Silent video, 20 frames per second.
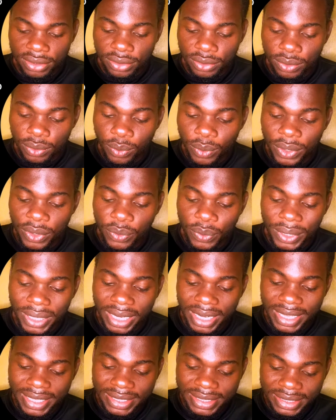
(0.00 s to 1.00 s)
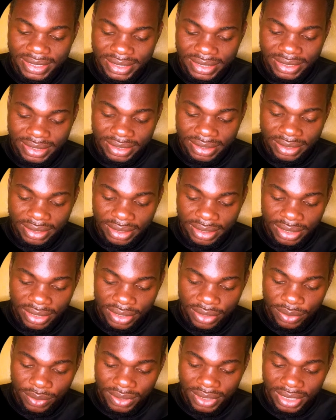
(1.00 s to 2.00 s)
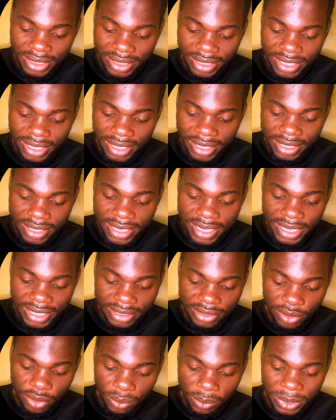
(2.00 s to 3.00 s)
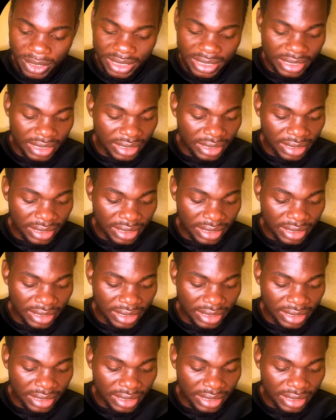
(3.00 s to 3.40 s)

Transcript: So when we list using the dir command,